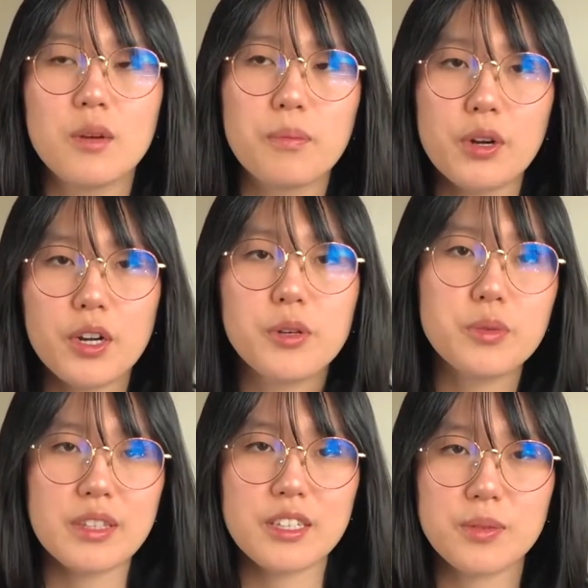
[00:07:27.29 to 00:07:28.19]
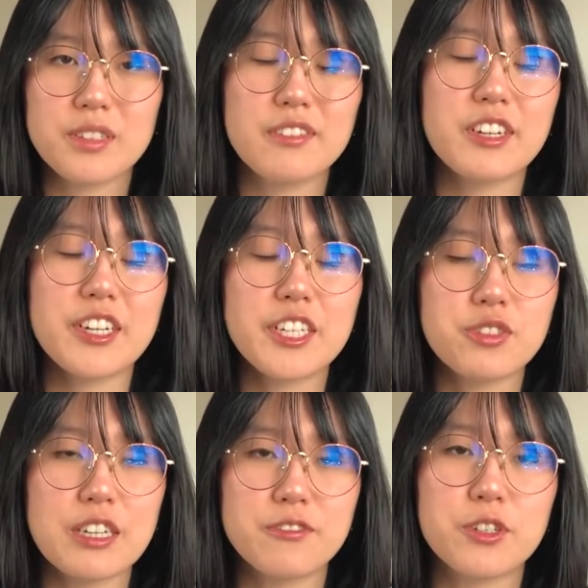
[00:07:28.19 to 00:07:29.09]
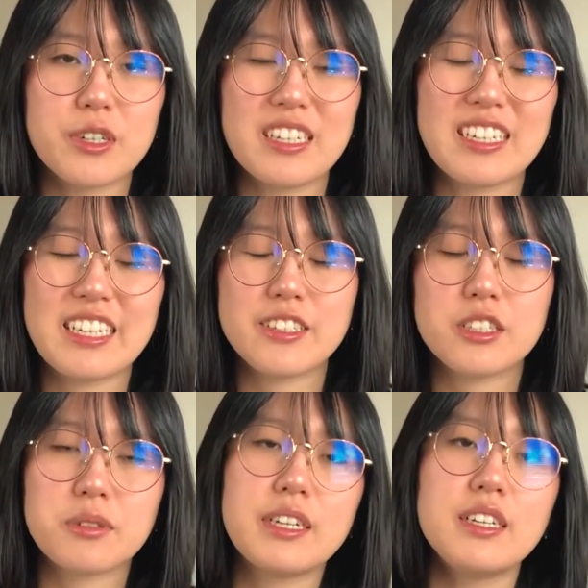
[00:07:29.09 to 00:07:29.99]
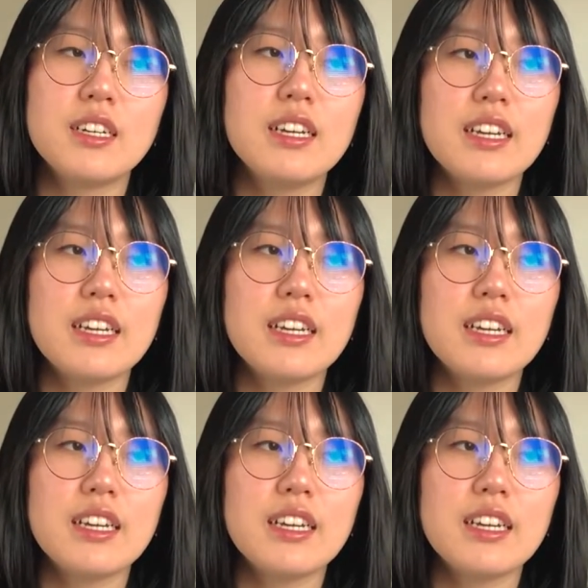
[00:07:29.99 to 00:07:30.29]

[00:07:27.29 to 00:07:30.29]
Pro, this was a very straightforward and easy read,